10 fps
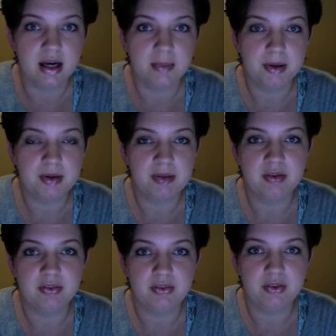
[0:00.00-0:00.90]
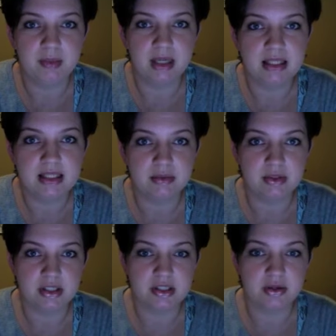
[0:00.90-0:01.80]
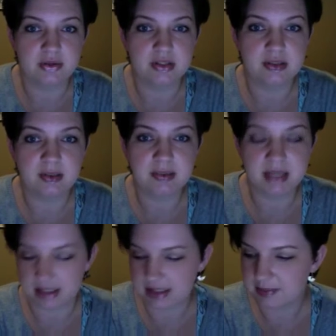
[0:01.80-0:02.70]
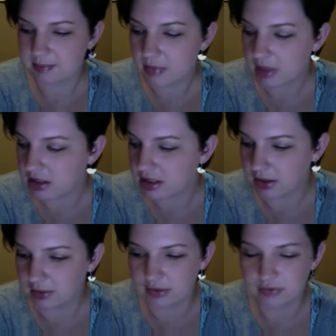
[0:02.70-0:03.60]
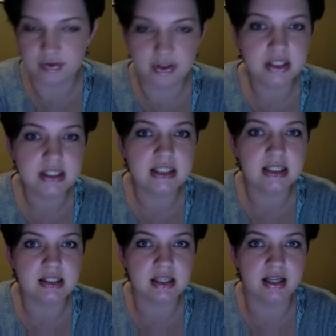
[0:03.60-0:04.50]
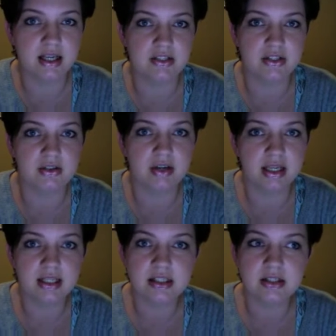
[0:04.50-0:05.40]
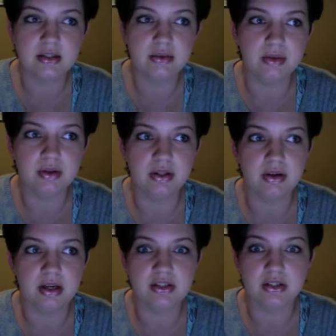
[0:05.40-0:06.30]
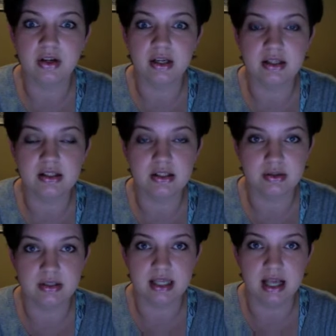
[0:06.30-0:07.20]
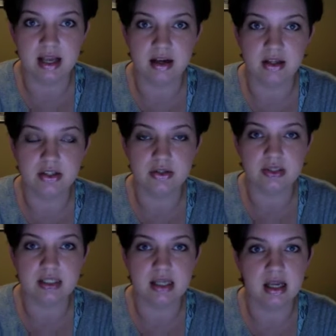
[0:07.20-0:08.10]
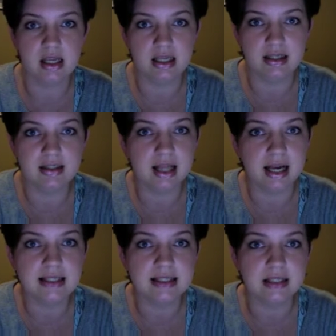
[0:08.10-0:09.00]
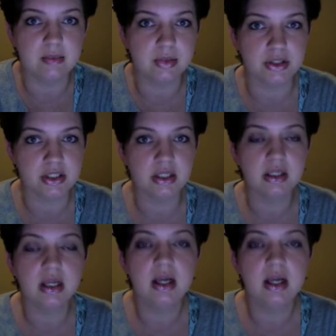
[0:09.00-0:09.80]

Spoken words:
bear with me for a few minutes and we'll just go through some updates. So the first is on extra credit. So you know that your extra credit is due today on Tuesday in class, in person.